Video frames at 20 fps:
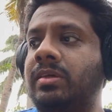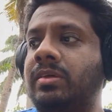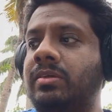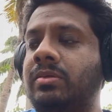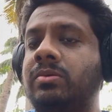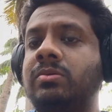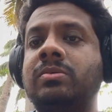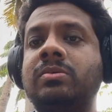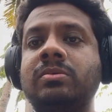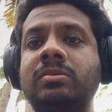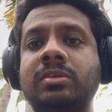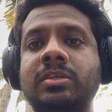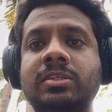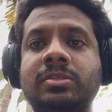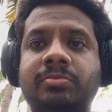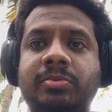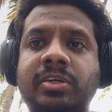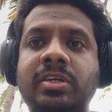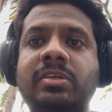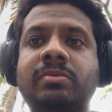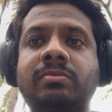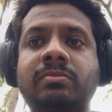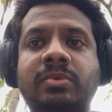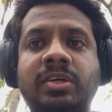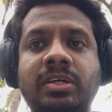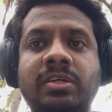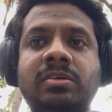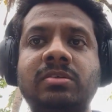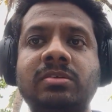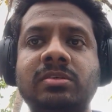You do the split
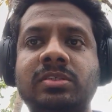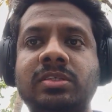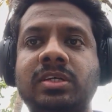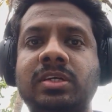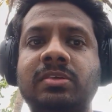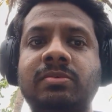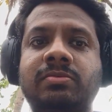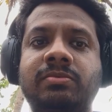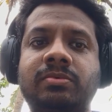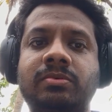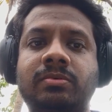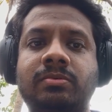by yourself,